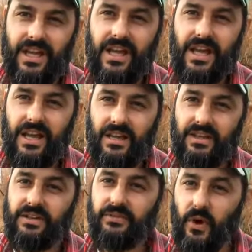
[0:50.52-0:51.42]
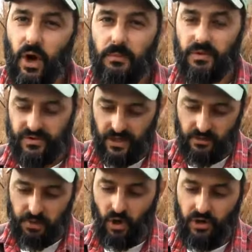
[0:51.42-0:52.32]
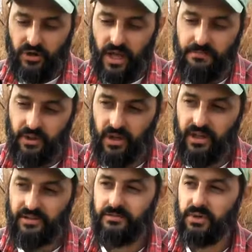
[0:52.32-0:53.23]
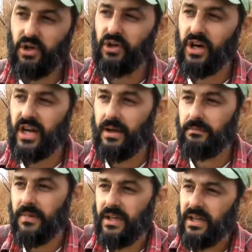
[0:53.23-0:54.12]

Wow. And these farmers that are part of that prog program,